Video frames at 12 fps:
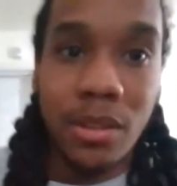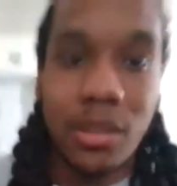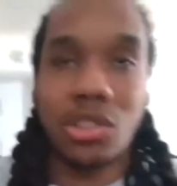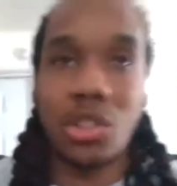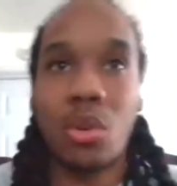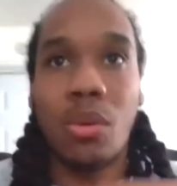
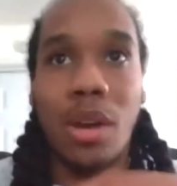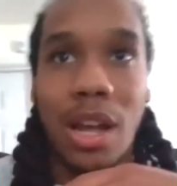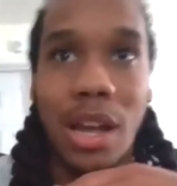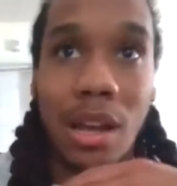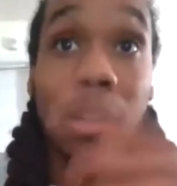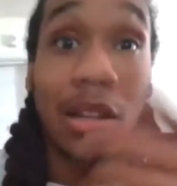So
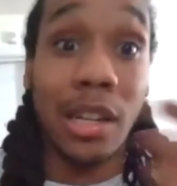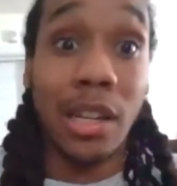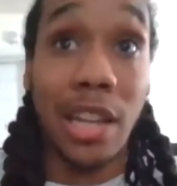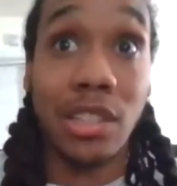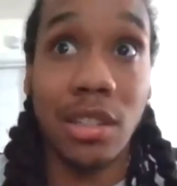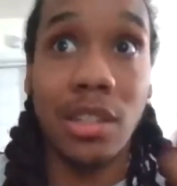a lady
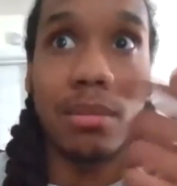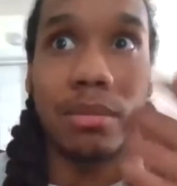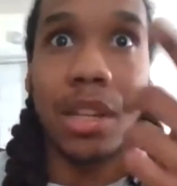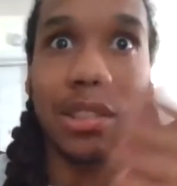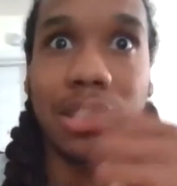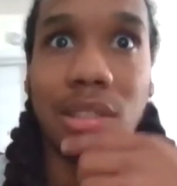actually did
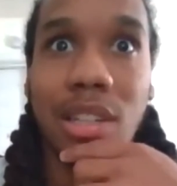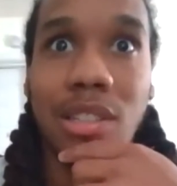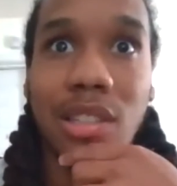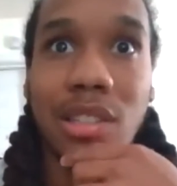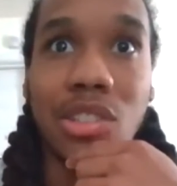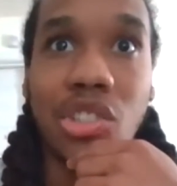like they
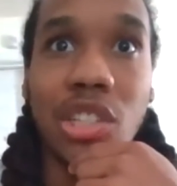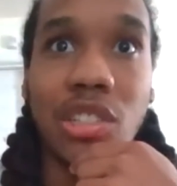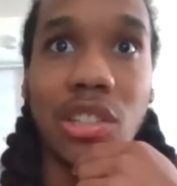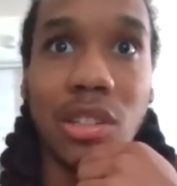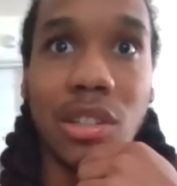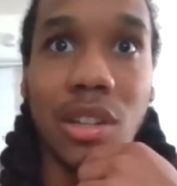said
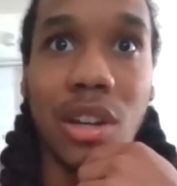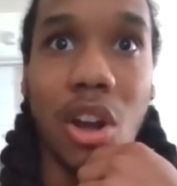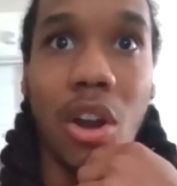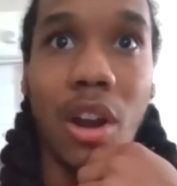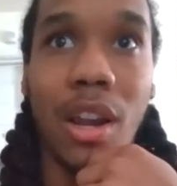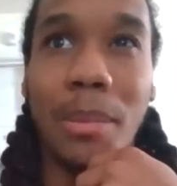suggested a
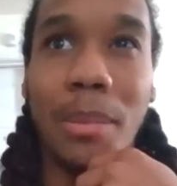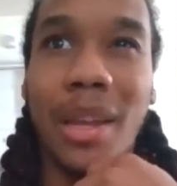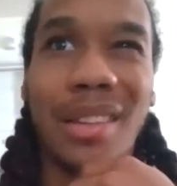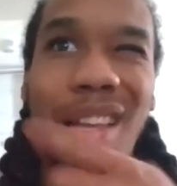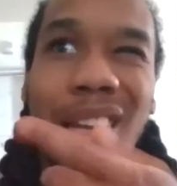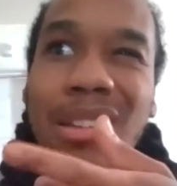heart. I'm
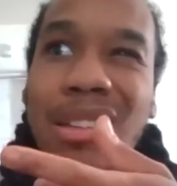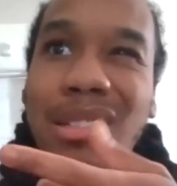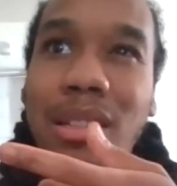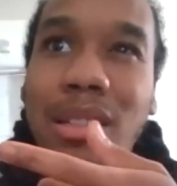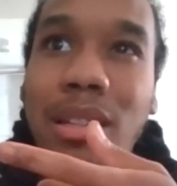like, that doesn't.